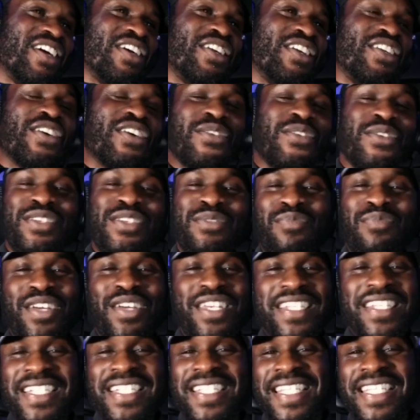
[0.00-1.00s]
Yo, this
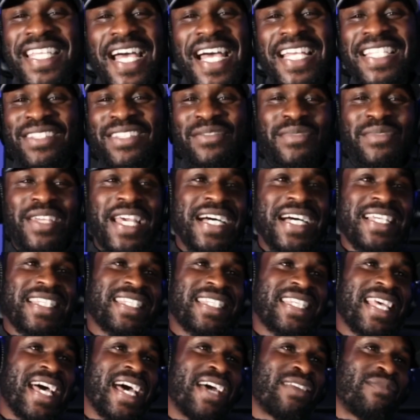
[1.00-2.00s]
brother's just gassed to be
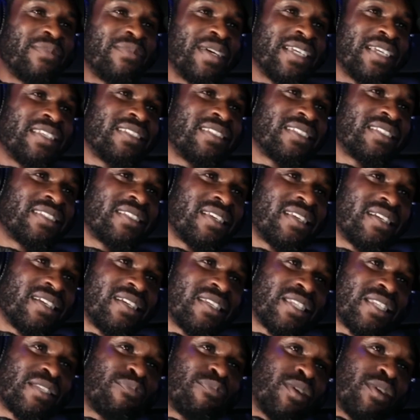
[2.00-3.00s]
outside, man.
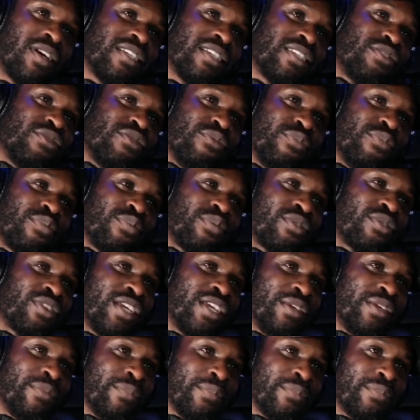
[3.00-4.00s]
Spartan
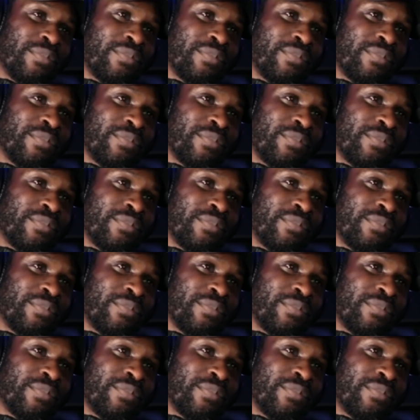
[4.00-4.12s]
Supreme.